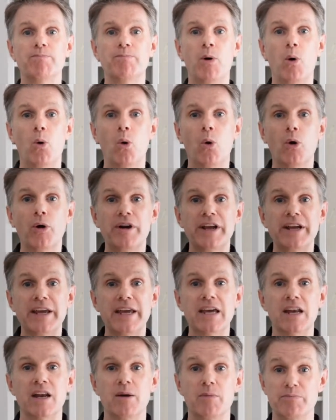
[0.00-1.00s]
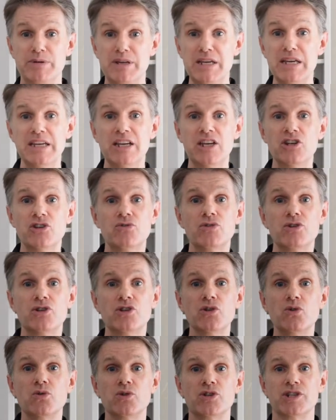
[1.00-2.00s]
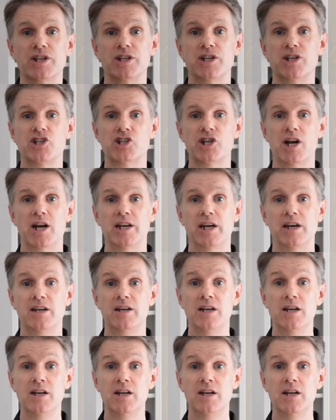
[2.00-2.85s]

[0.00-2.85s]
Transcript: pouring in, being introduced into China,